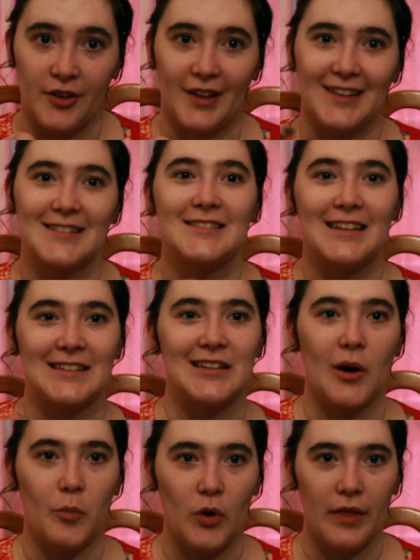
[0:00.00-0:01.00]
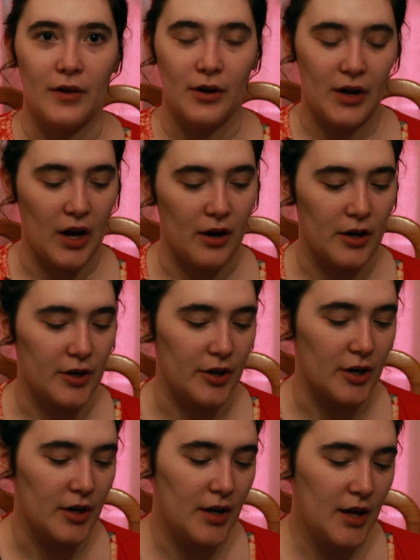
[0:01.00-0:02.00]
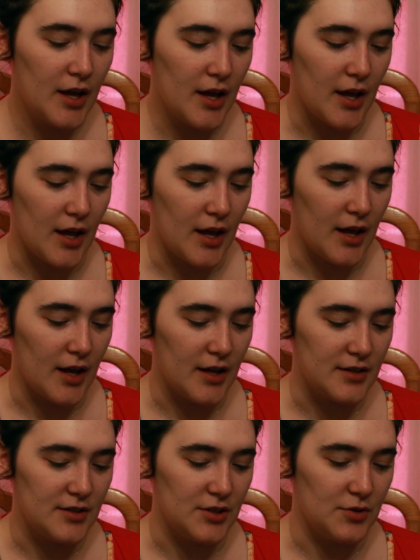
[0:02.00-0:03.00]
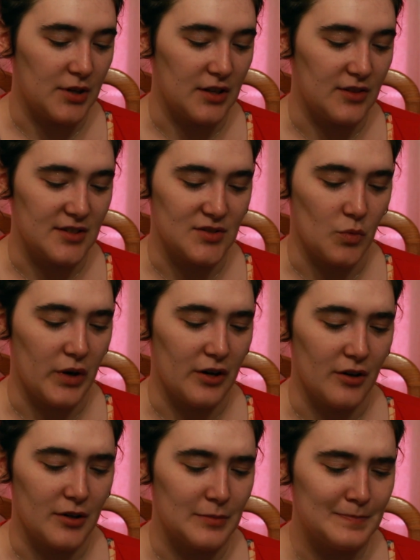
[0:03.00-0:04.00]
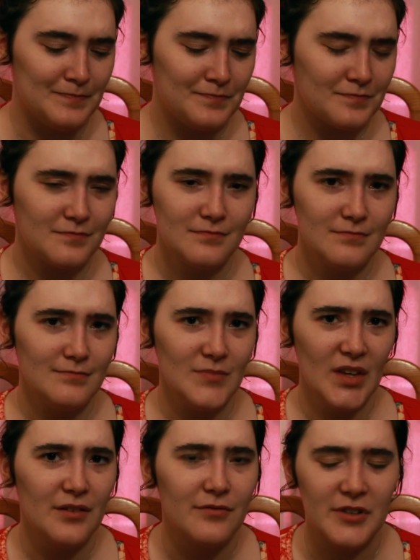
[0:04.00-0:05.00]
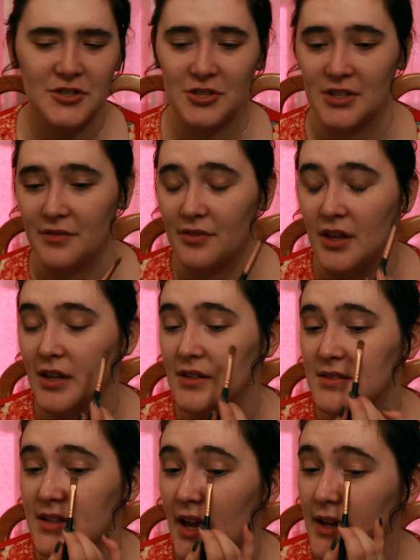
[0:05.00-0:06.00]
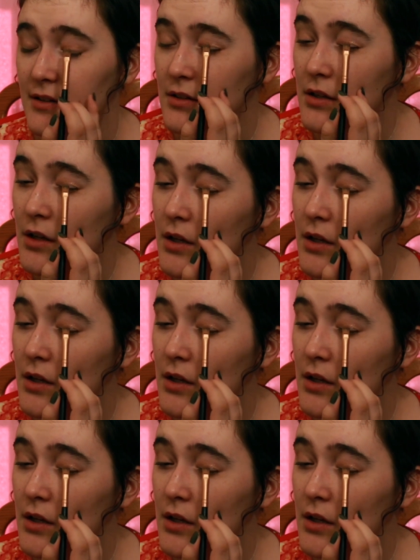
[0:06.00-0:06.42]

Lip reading: It like syncs up with your character, and you get this weird vision of things that